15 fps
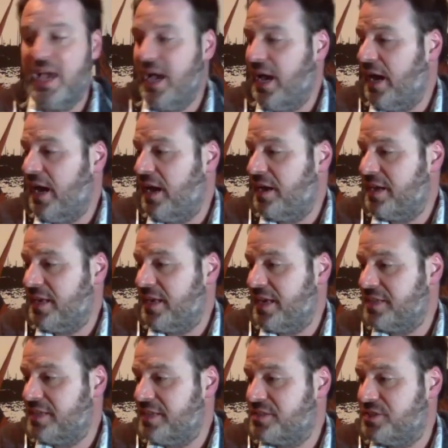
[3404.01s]
uh, and I
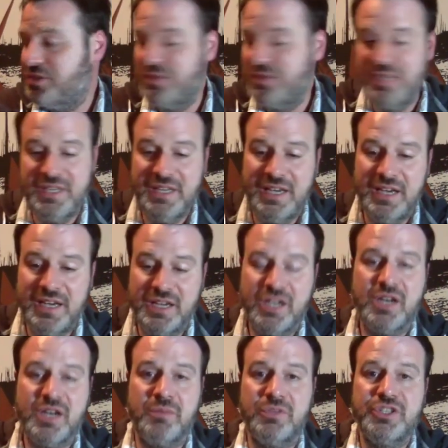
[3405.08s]
guess to do the uh,
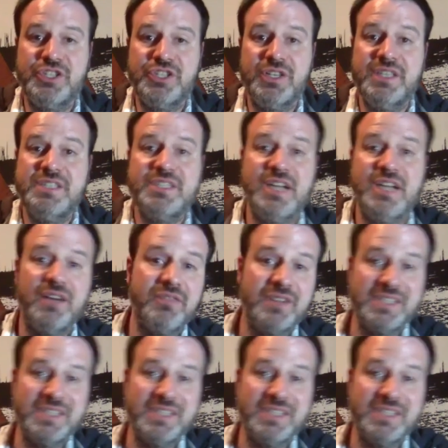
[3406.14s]
commercially stuff